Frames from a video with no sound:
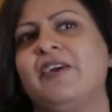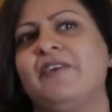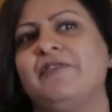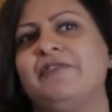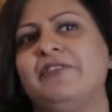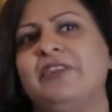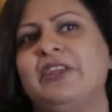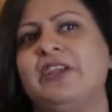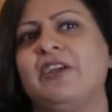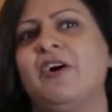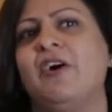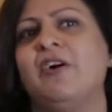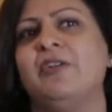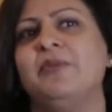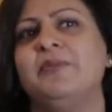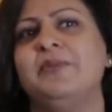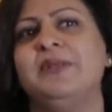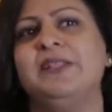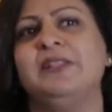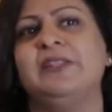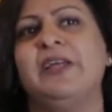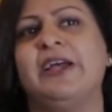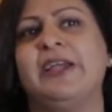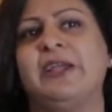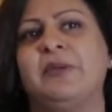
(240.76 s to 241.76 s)
of an economy
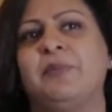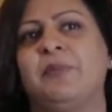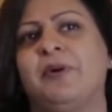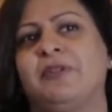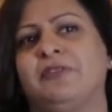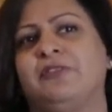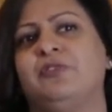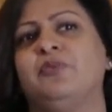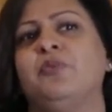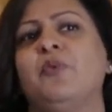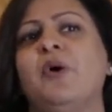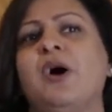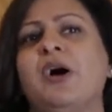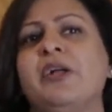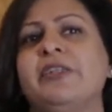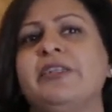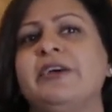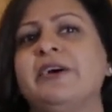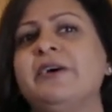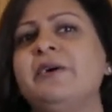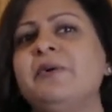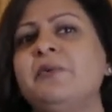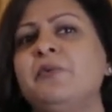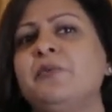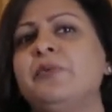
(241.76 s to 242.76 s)
like
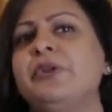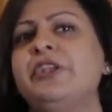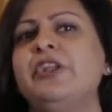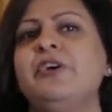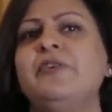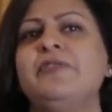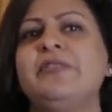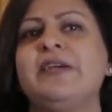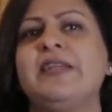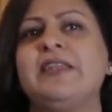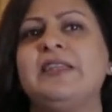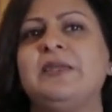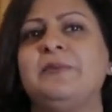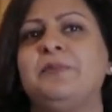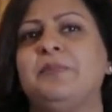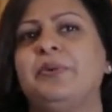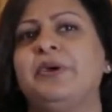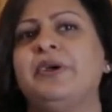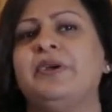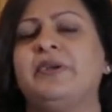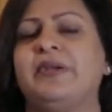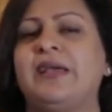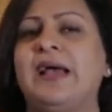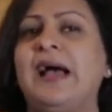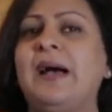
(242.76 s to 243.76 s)
Botswana, we know that in
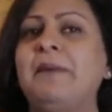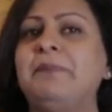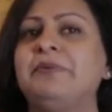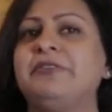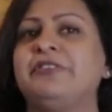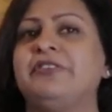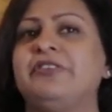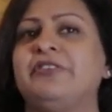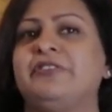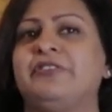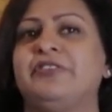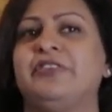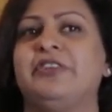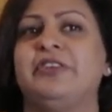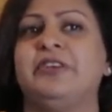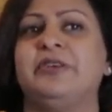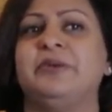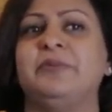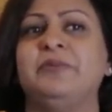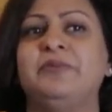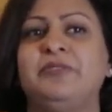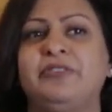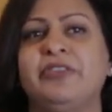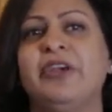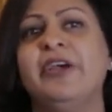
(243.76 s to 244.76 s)
per capita
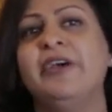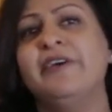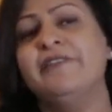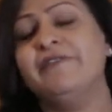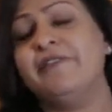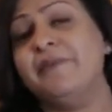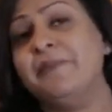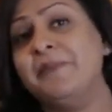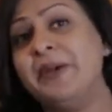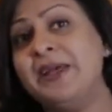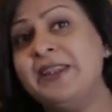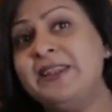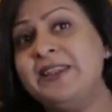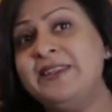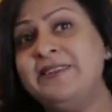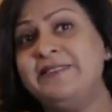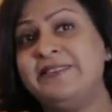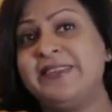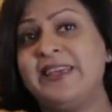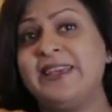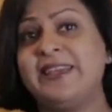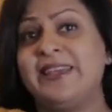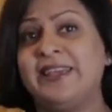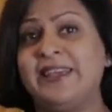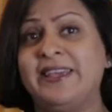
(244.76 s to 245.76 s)
terms, for many
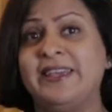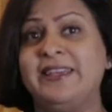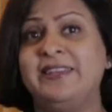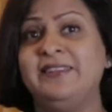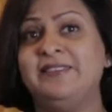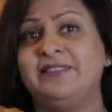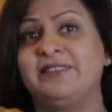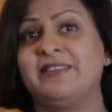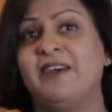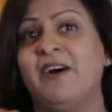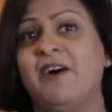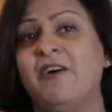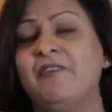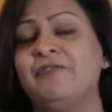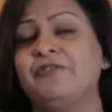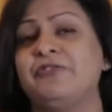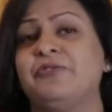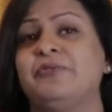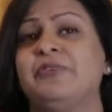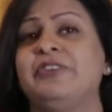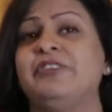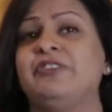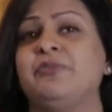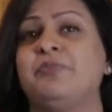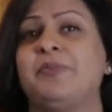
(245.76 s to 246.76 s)
decades
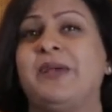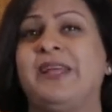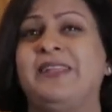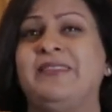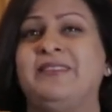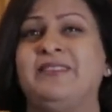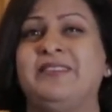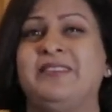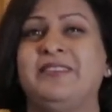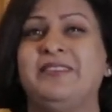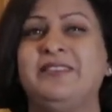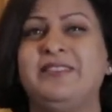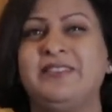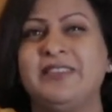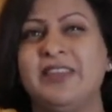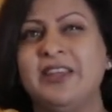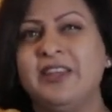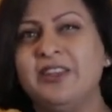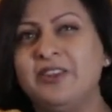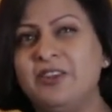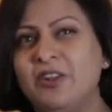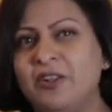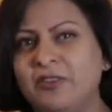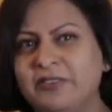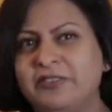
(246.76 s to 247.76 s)
after independence,
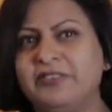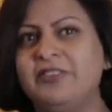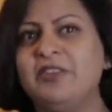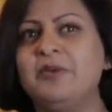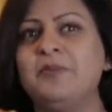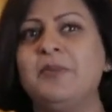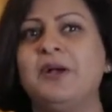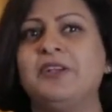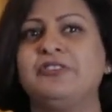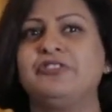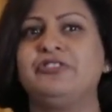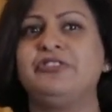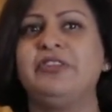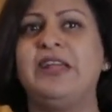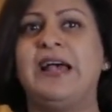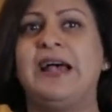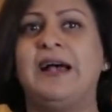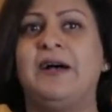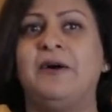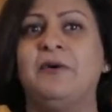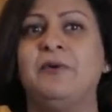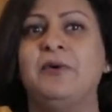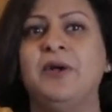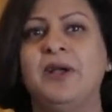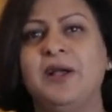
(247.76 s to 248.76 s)
not so much
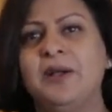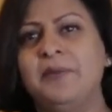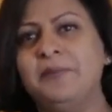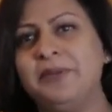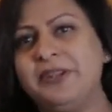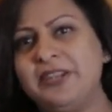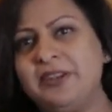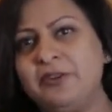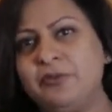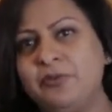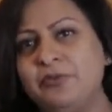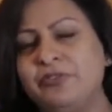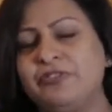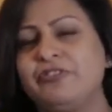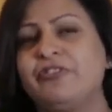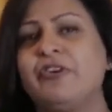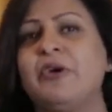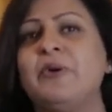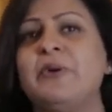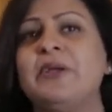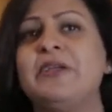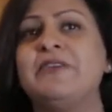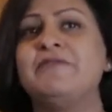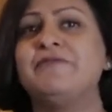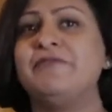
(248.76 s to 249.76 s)
now, but it was
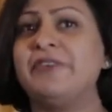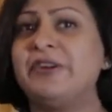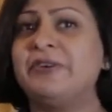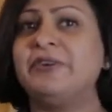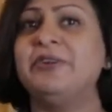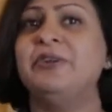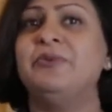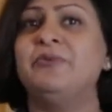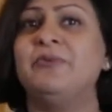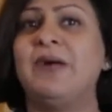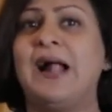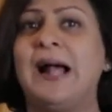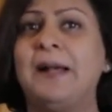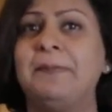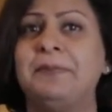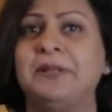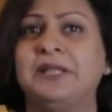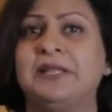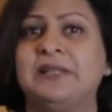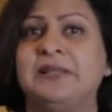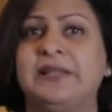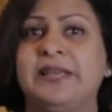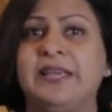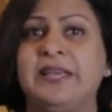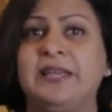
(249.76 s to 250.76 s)
growing very
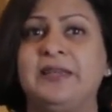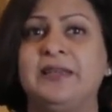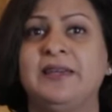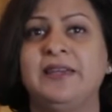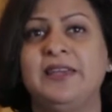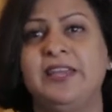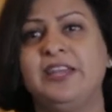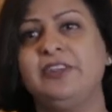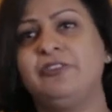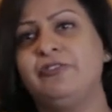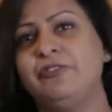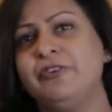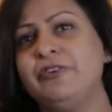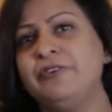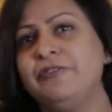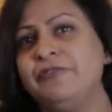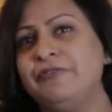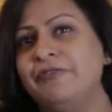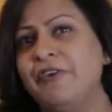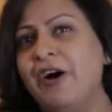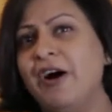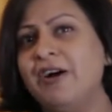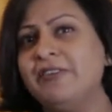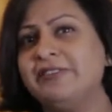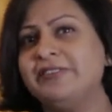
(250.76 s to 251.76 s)
rapidly. It grew
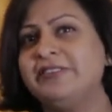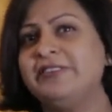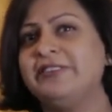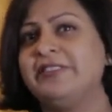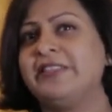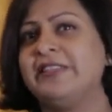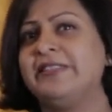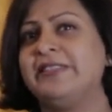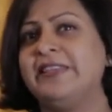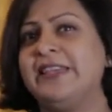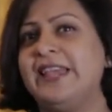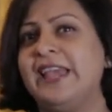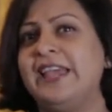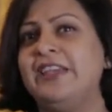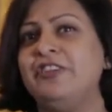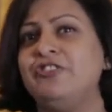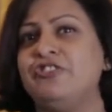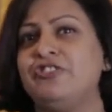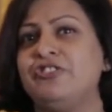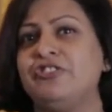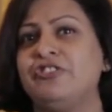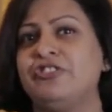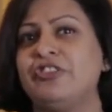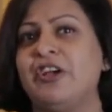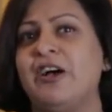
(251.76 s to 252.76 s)
faster than the
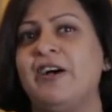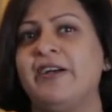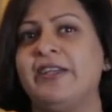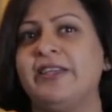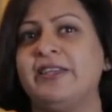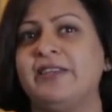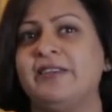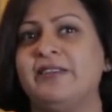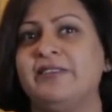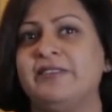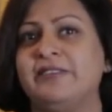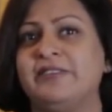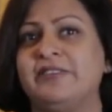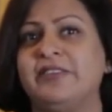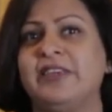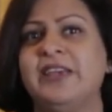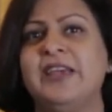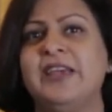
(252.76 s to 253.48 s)
Asian tigers.